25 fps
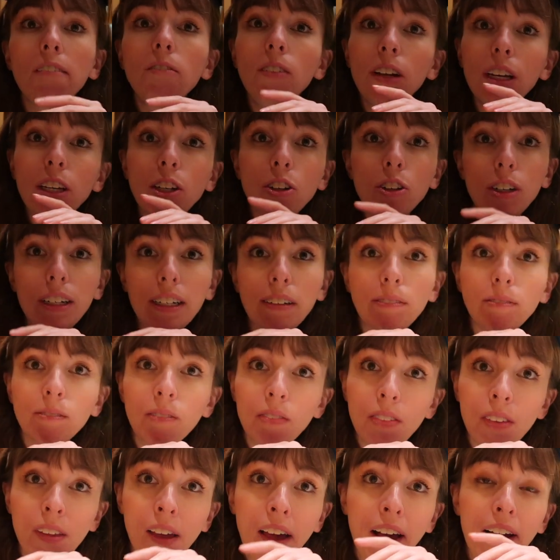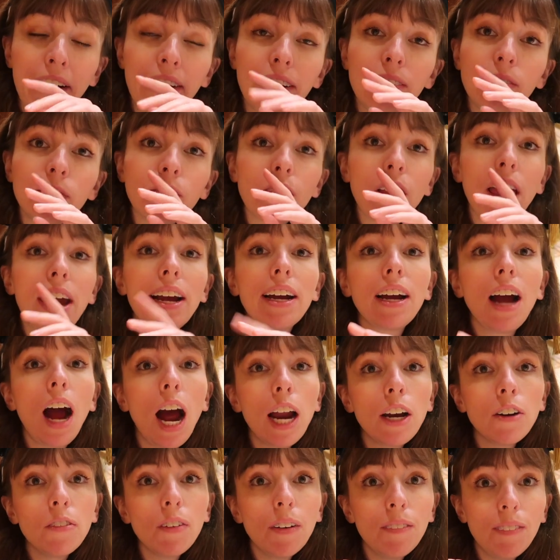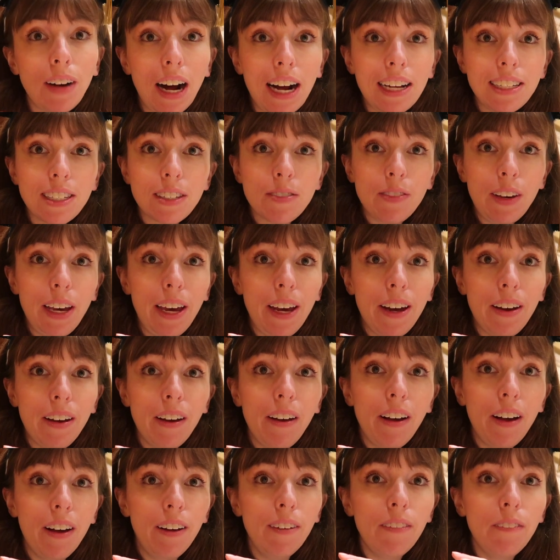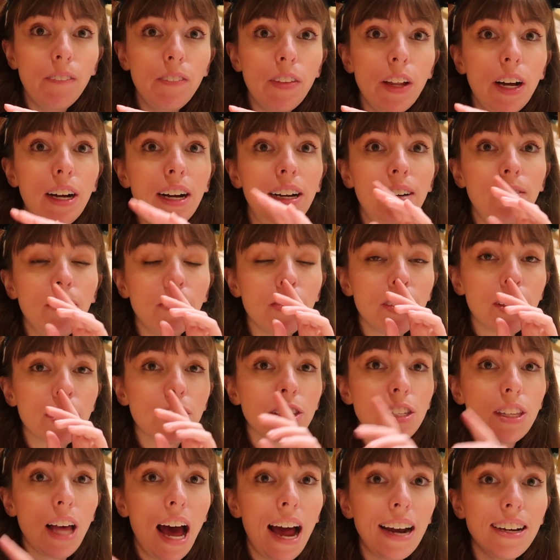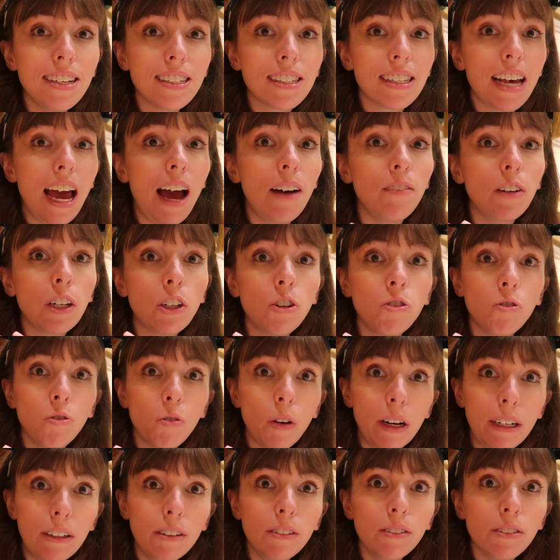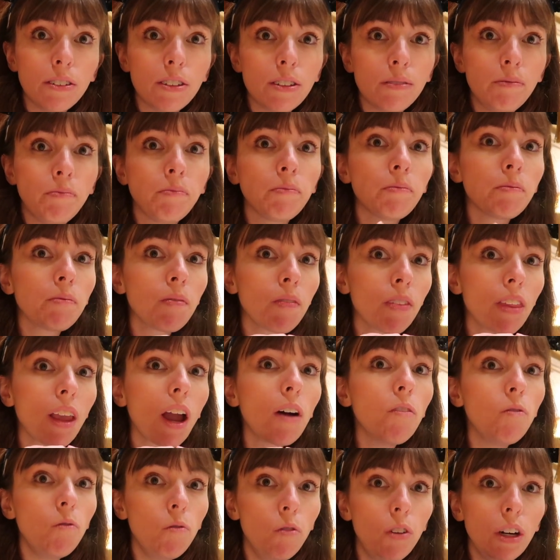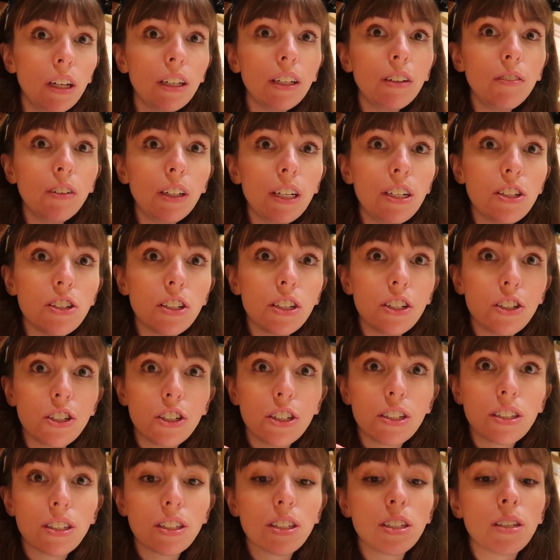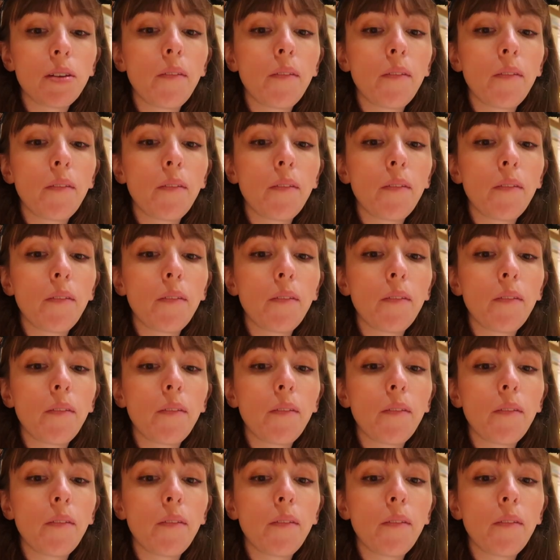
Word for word: Really good. It kind of reminds me of the sliders that have it grilled. Really, really delicious.